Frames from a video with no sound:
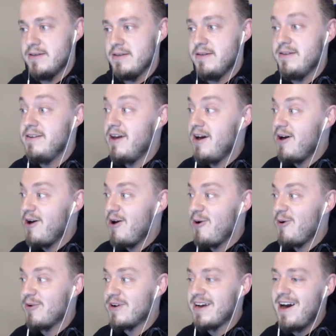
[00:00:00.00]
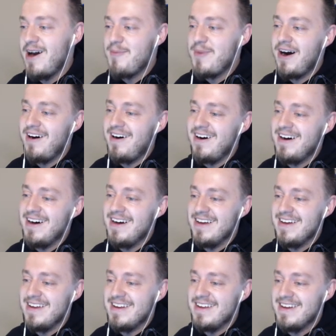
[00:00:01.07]
No, come
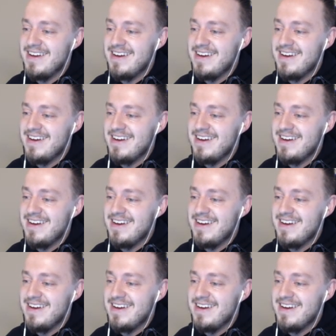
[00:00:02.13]
on.